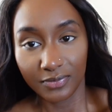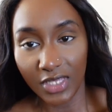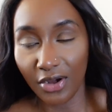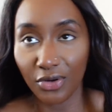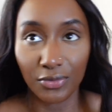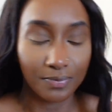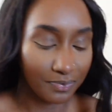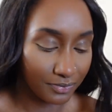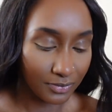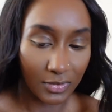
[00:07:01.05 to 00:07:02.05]
I don't know,
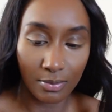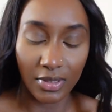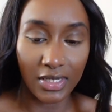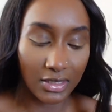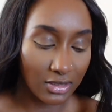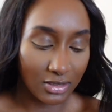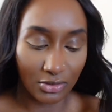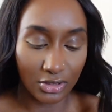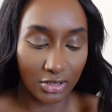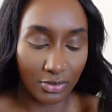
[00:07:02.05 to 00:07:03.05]
but it looks so
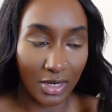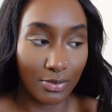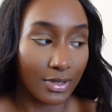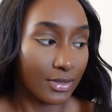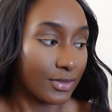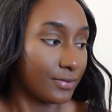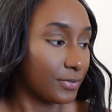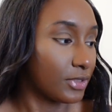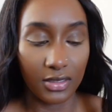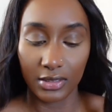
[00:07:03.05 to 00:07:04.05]
good when I put it on.
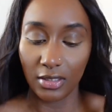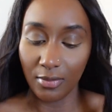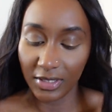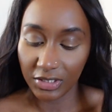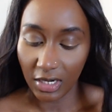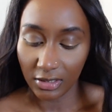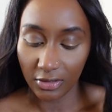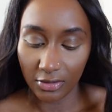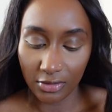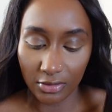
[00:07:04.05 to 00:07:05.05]
To all my chocolate
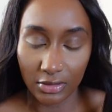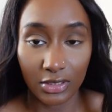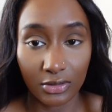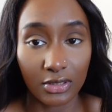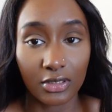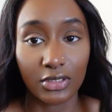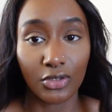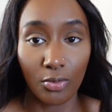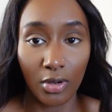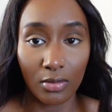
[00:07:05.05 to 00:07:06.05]
girls, this will look
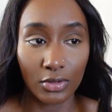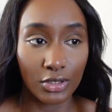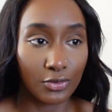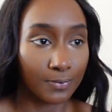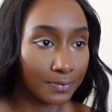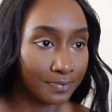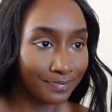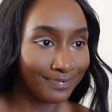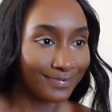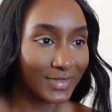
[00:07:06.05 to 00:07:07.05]
so bomb on you.
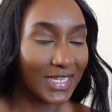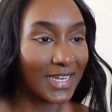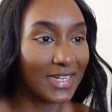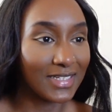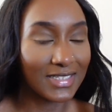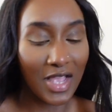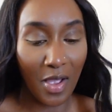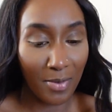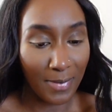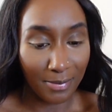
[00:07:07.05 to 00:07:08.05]
And then this is how I
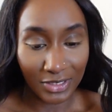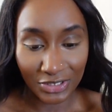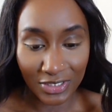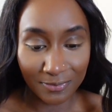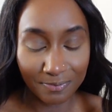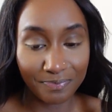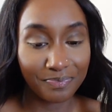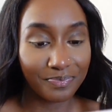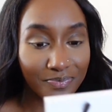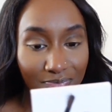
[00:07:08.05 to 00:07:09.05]
put my blush on.
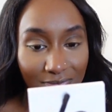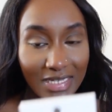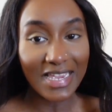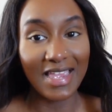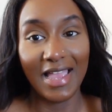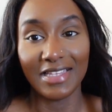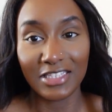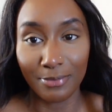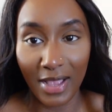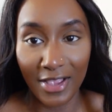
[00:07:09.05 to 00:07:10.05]
I
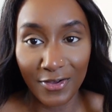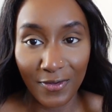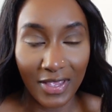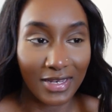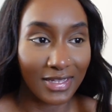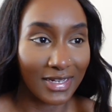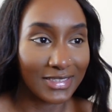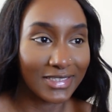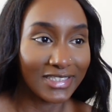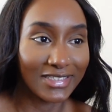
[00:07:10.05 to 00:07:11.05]
smile and then I
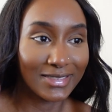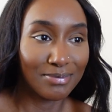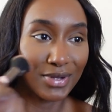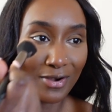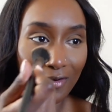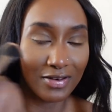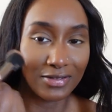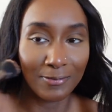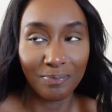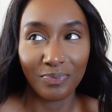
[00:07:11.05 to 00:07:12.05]
just put it on
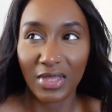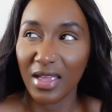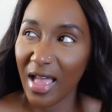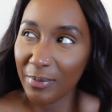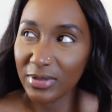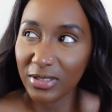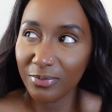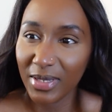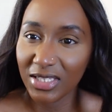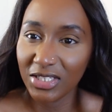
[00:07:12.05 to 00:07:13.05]
the apples of
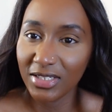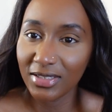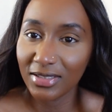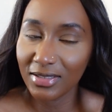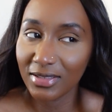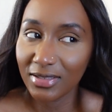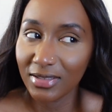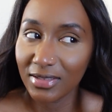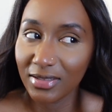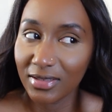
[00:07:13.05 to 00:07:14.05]
my cheeks.
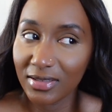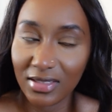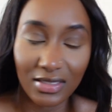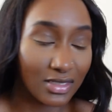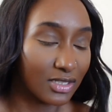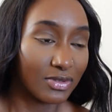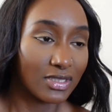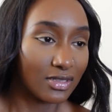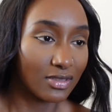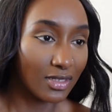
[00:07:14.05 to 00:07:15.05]
I think that's what it's
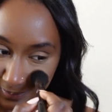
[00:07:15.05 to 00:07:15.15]
called.